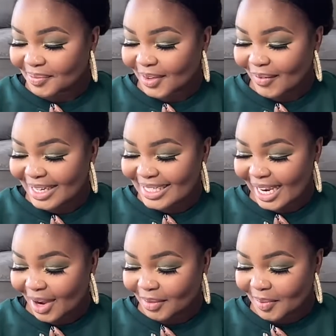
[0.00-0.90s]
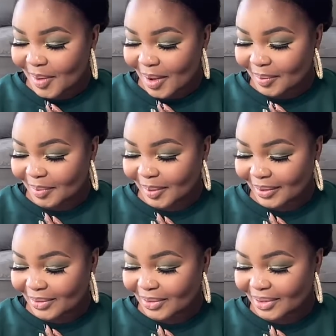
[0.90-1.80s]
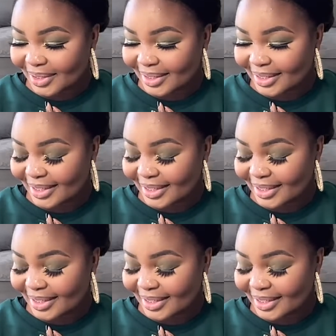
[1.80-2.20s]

One day I will pop a bottle.